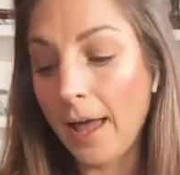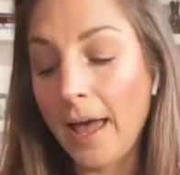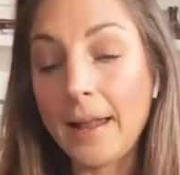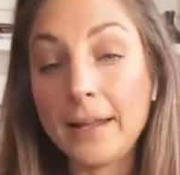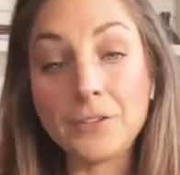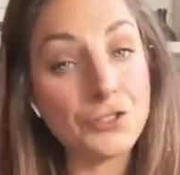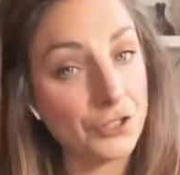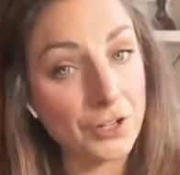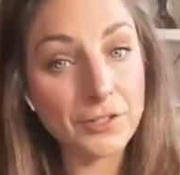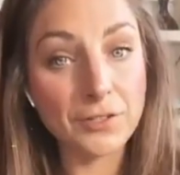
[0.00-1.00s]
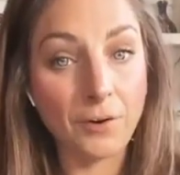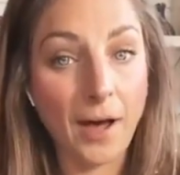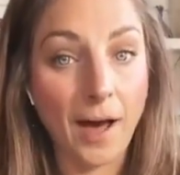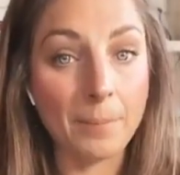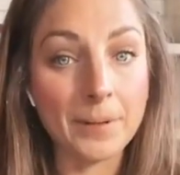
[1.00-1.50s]
And it just so
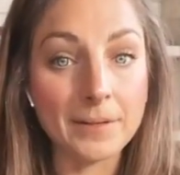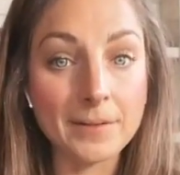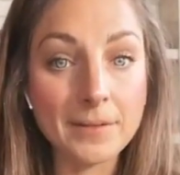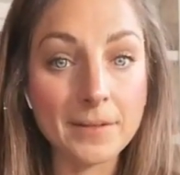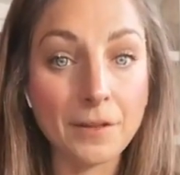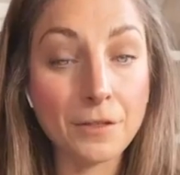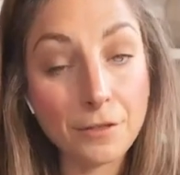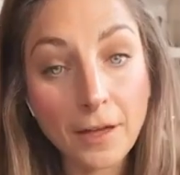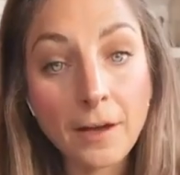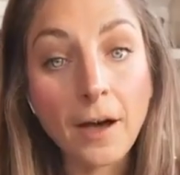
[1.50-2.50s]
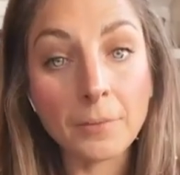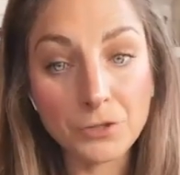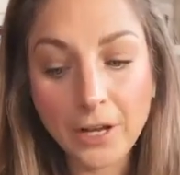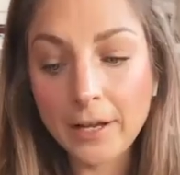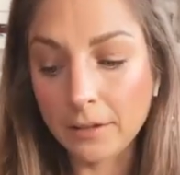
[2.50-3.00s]
happens the thing I'm
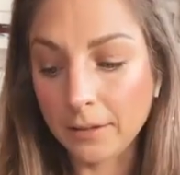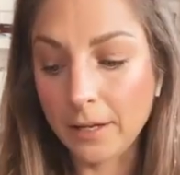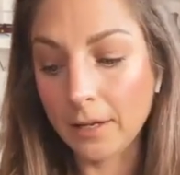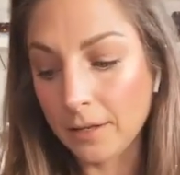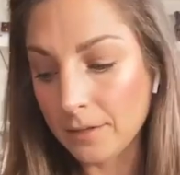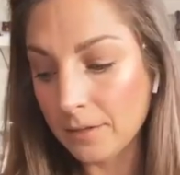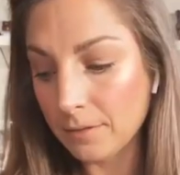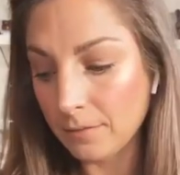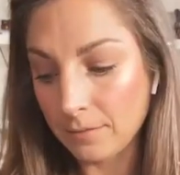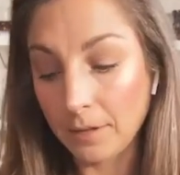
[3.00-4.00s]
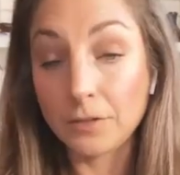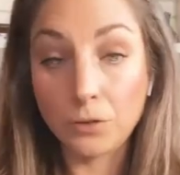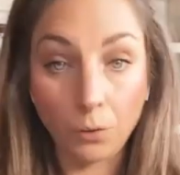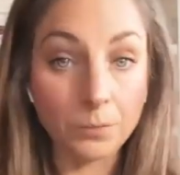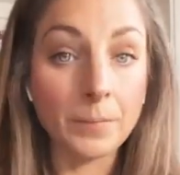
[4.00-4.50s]
channeling it
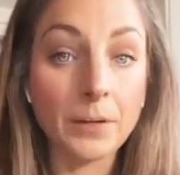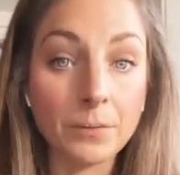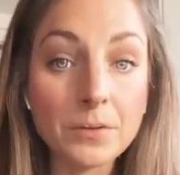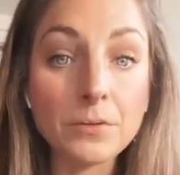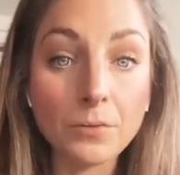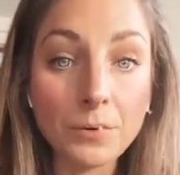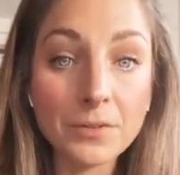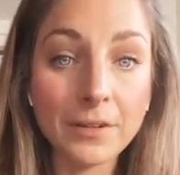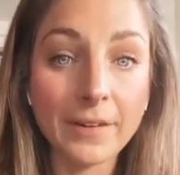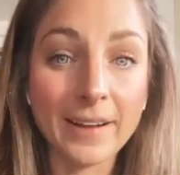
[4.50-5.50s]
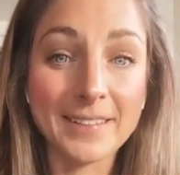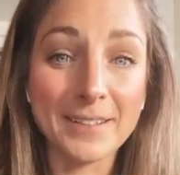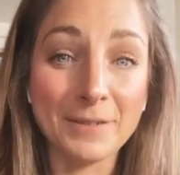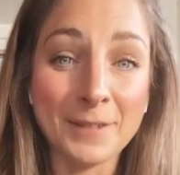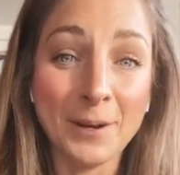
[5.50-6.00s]
told me was the Rose
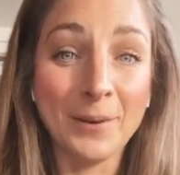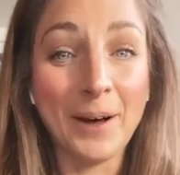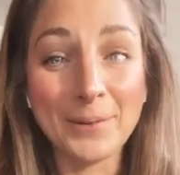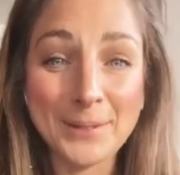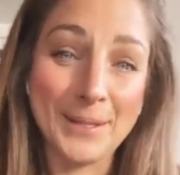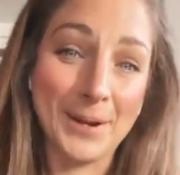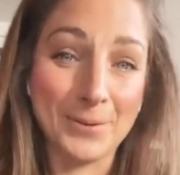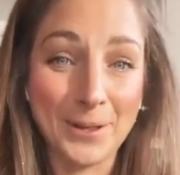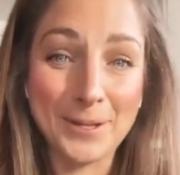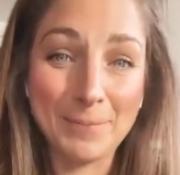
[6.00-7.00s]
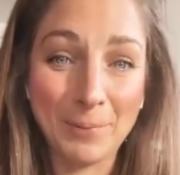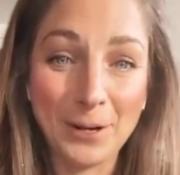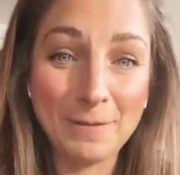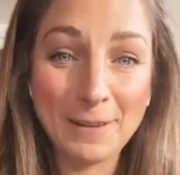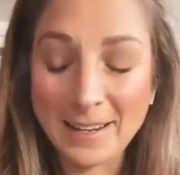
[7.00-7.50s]
Collective. So I was like, well, that's
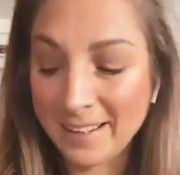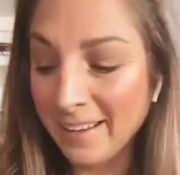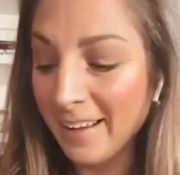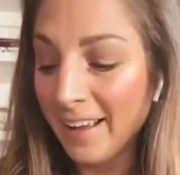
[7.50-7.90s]
pretty fitting.